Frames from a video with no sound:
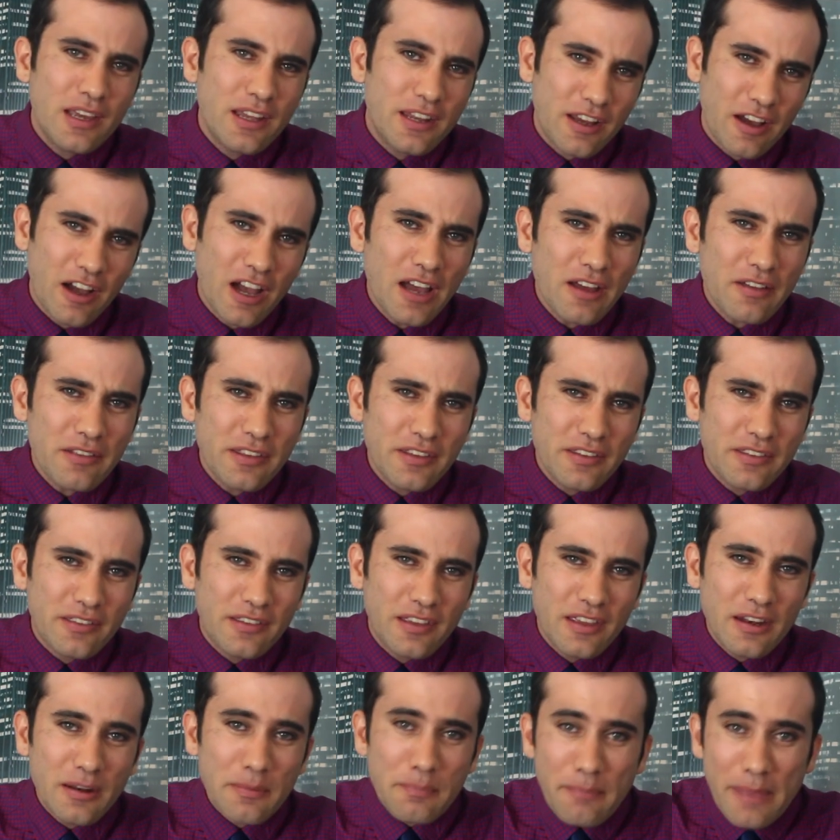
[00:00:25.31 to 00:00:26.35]
Now, how this
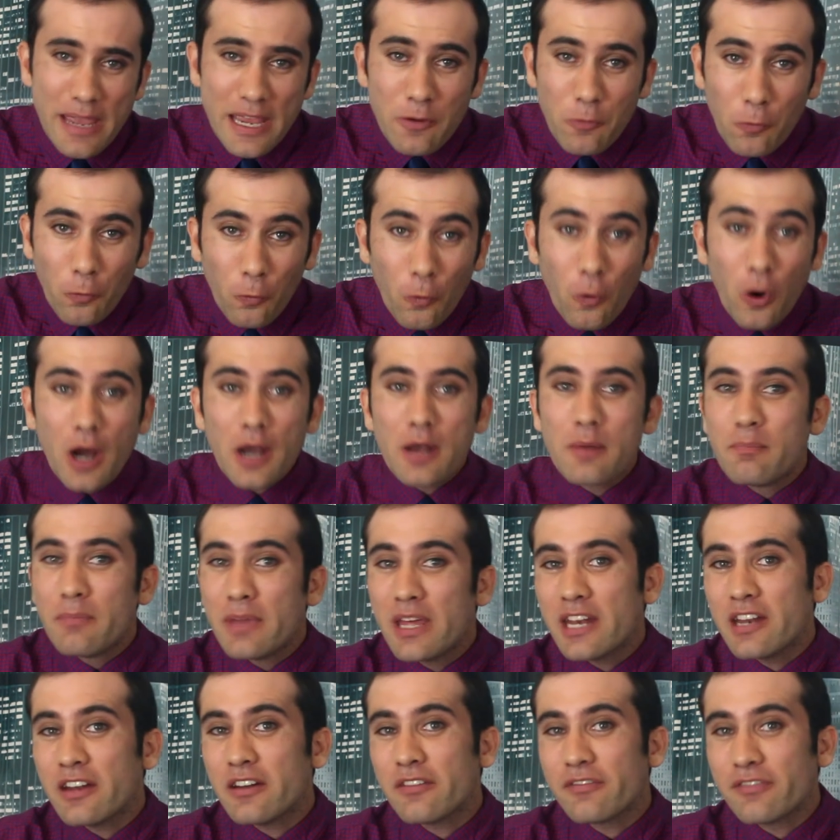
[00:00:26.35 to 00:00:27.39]
didn't make one
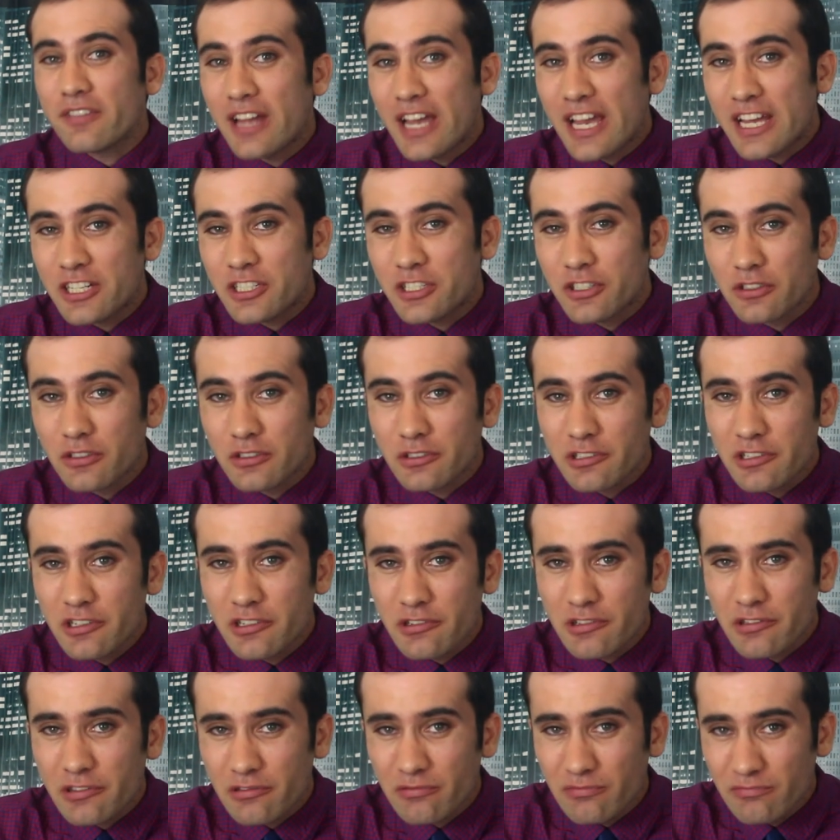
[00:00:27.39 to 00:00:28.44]
minute of national
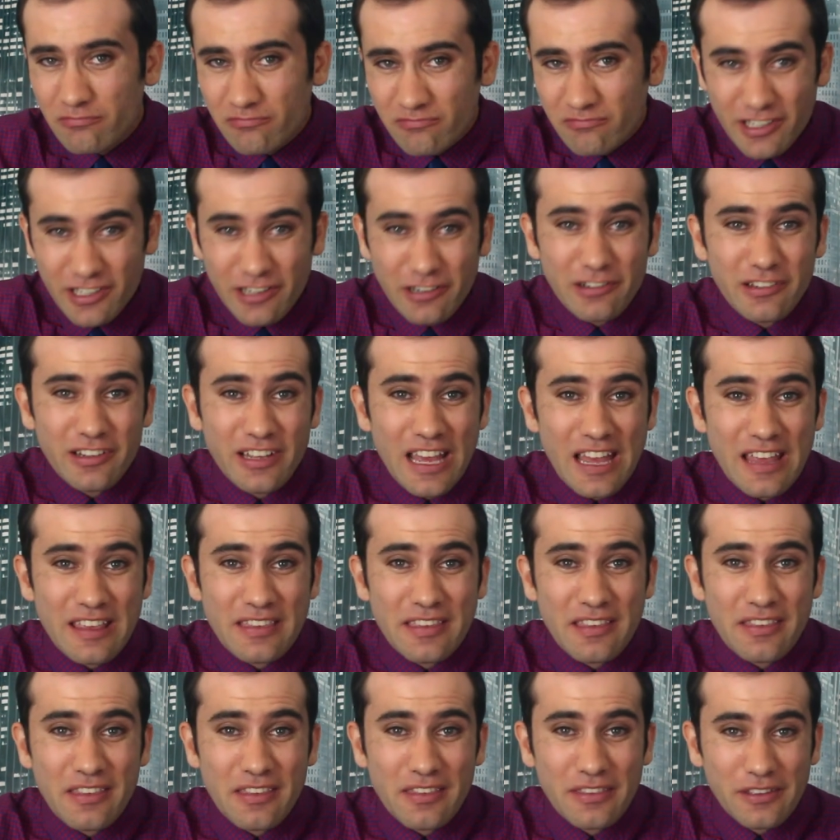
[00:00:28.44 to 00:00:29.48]
news, your
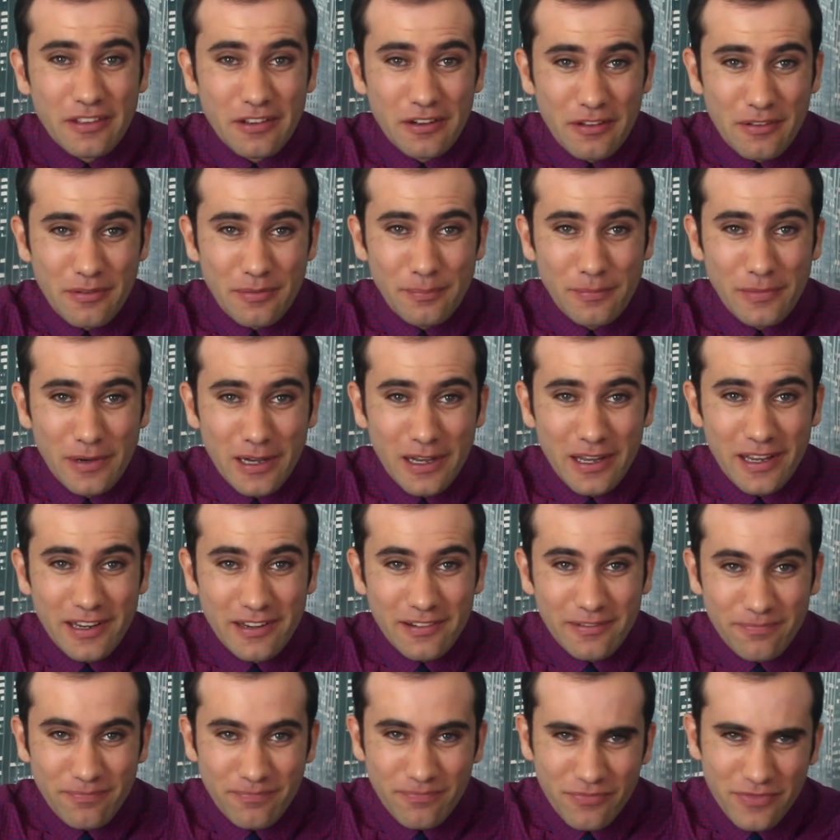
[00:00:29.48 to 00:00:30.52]
guess is as good as
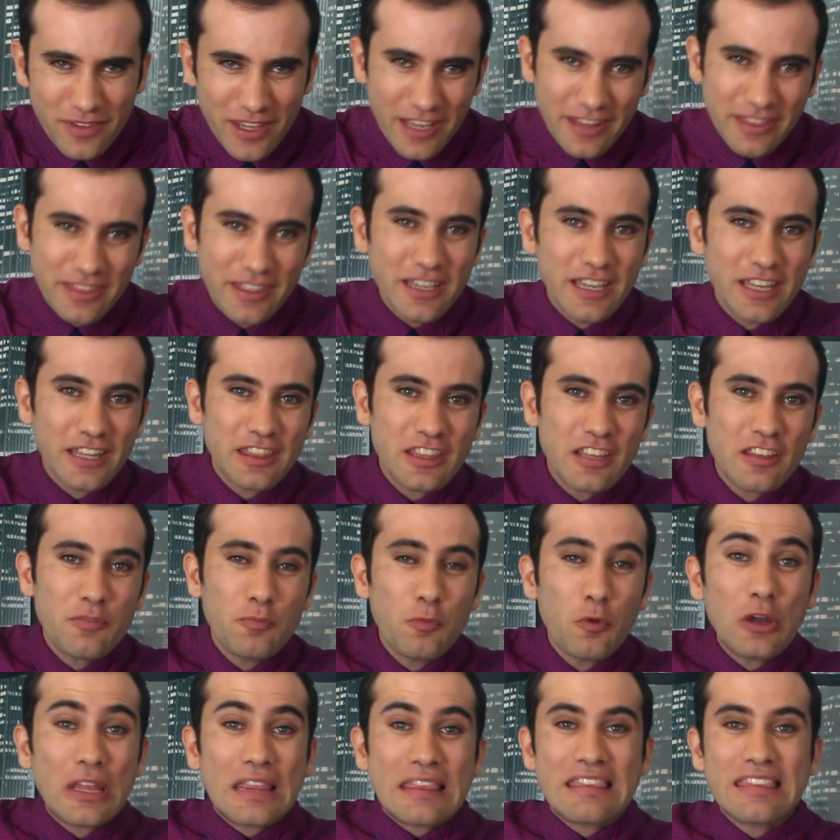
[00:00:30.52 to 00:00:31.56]
mine. I think at this
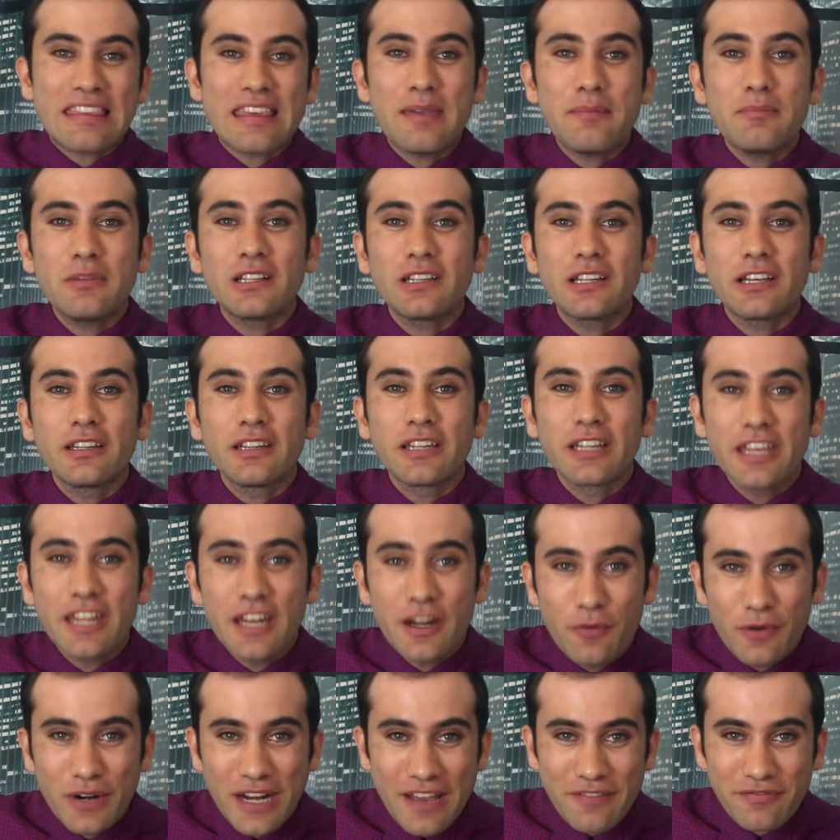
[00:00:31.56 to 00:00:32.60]
point, Samuel
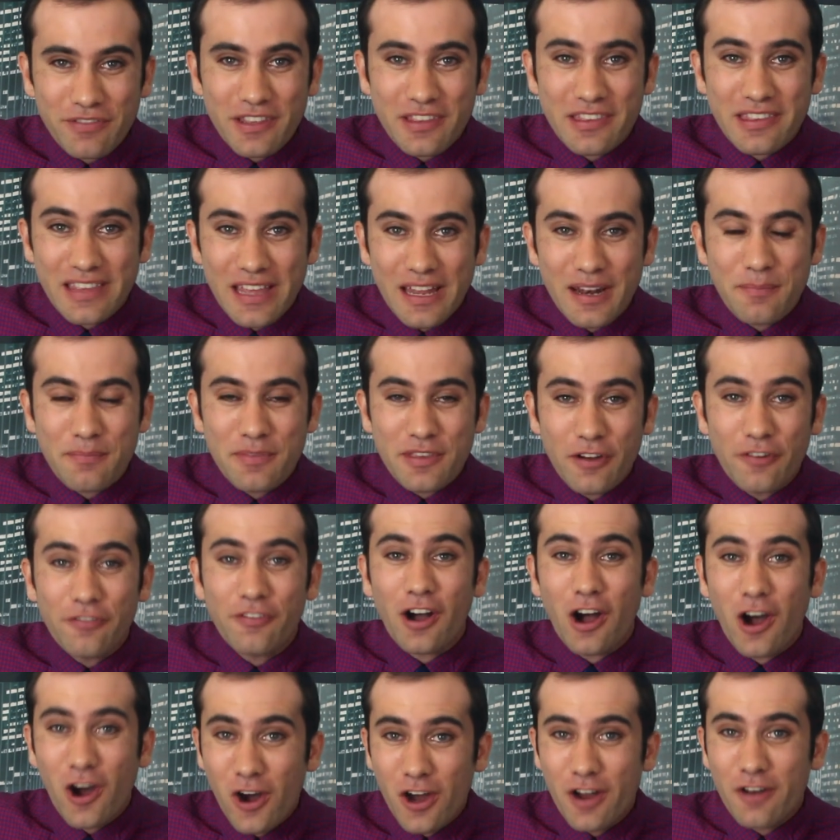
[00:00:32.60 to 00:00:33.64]
Alito would have to set
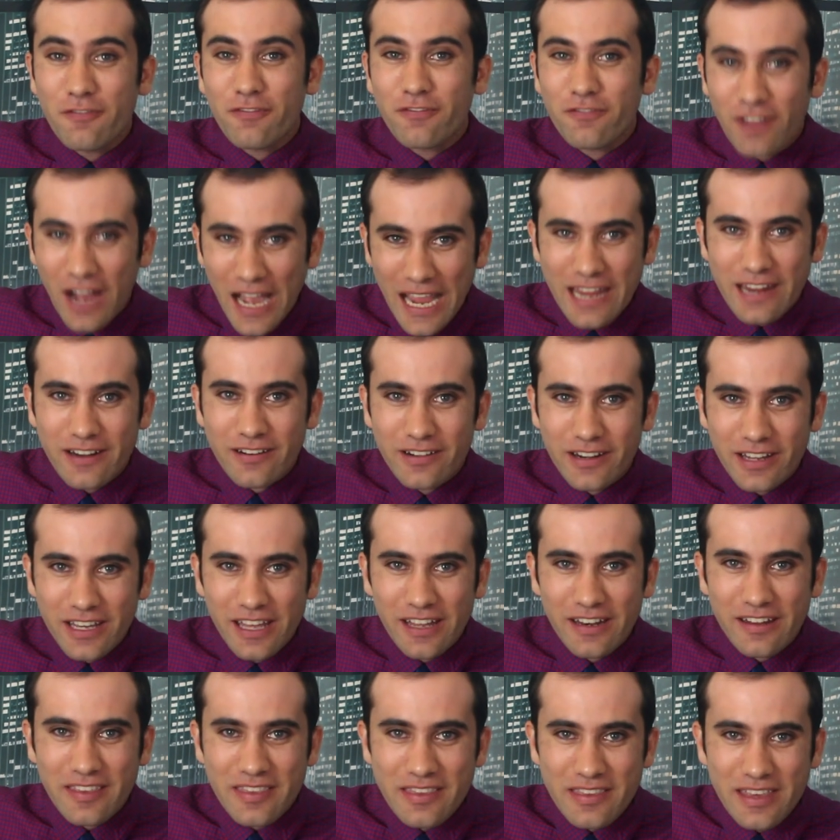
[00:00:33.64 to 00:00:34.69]
himself on fire to
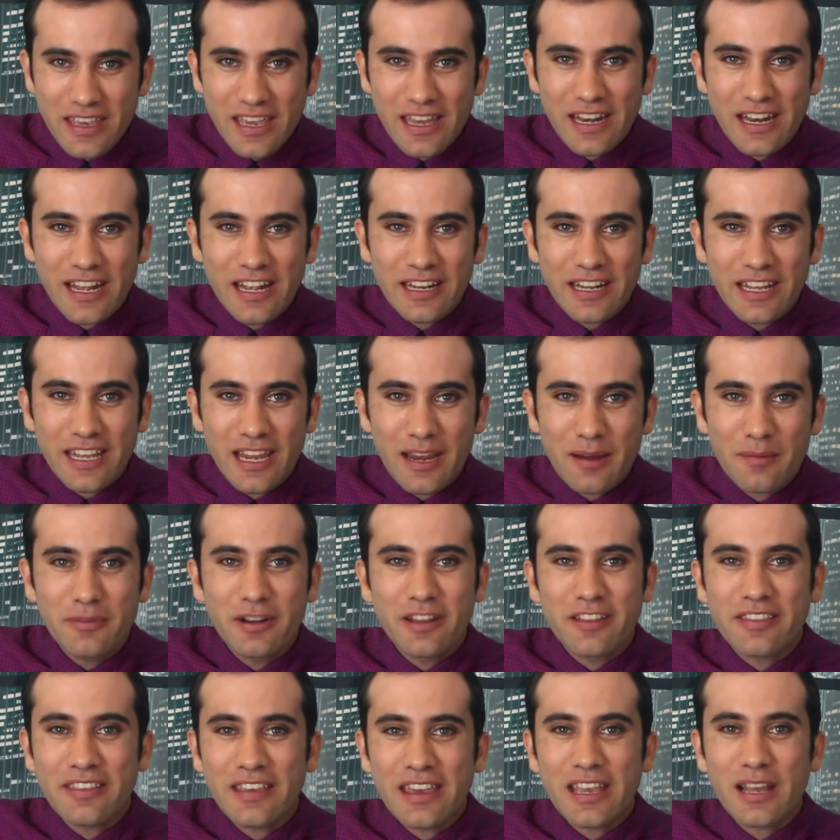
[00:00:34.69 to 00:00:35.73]
get a CNN camera
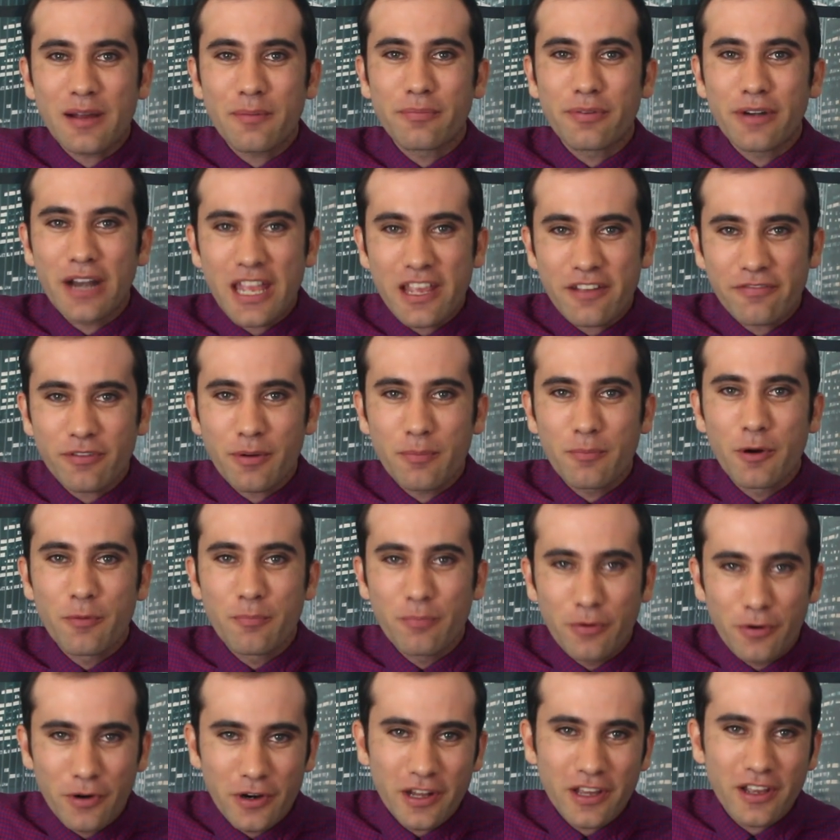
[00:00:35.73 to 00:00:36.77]
to take a break from
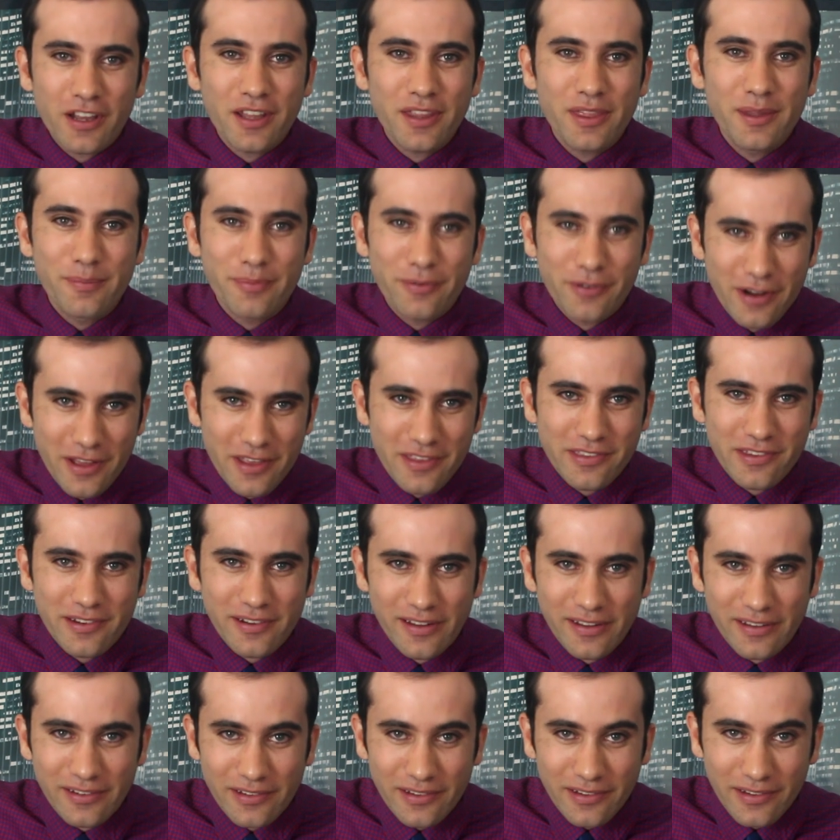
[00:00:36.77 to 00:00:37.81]
reporting on the
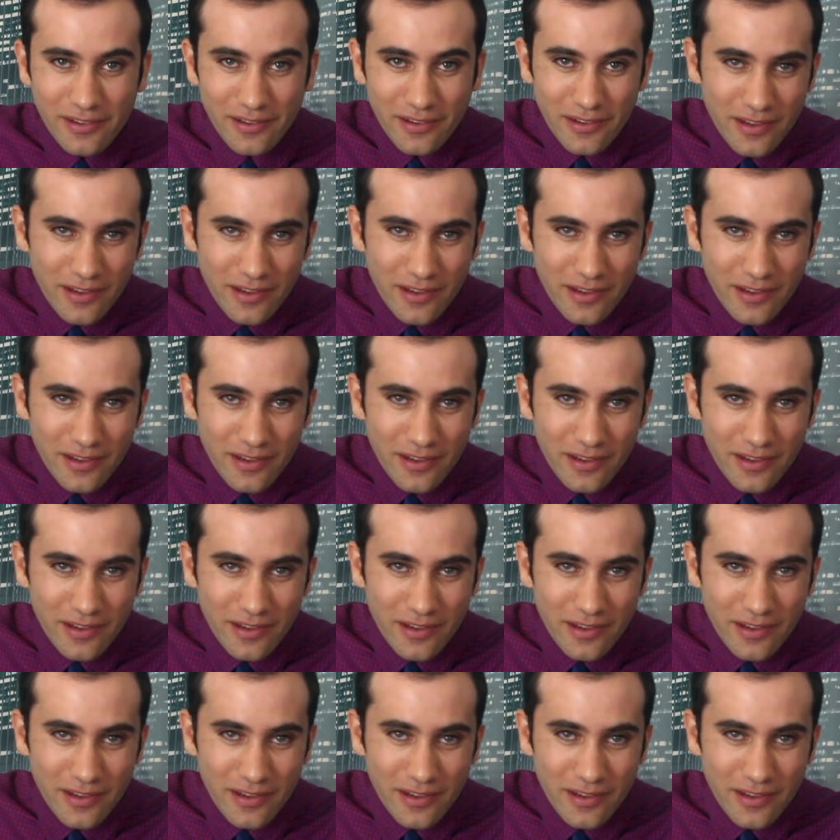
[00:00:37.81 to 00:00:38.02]
president.